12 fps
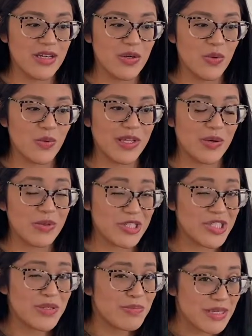like when
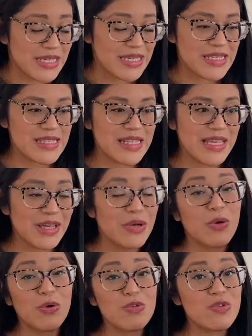she pees, it
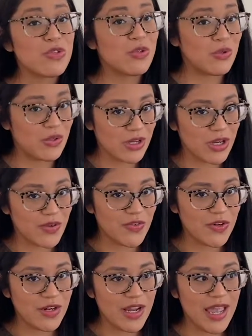goes through the
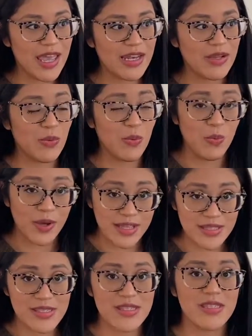cover and it wets,